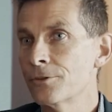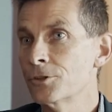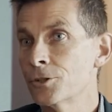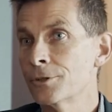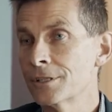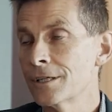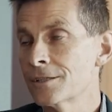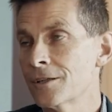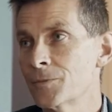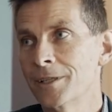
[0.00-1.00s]
that the Turing
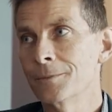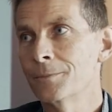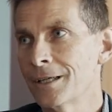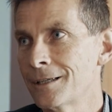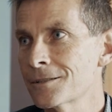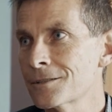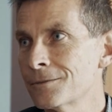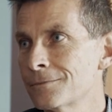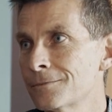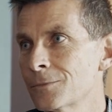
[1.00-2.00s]
test has been passed
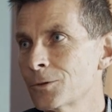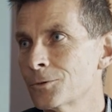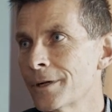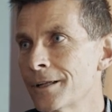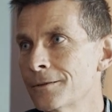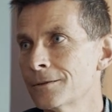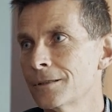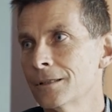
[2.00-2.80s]
already,